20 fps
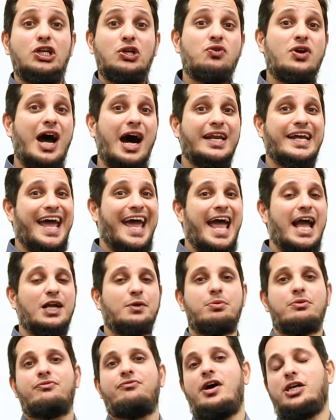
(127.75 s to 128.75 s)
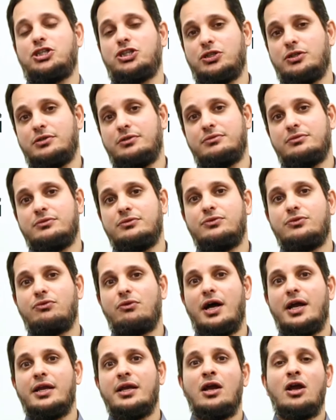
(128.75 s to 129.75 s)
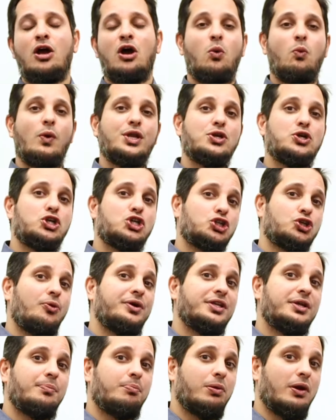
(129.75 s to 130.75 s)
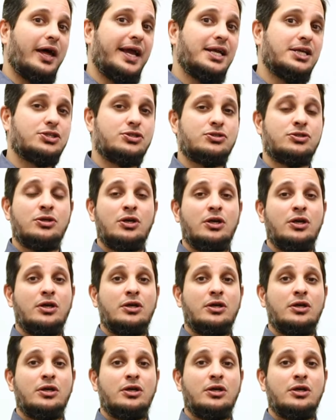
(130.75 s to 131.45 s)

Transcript: You got to act professional, right? When you're showing the place,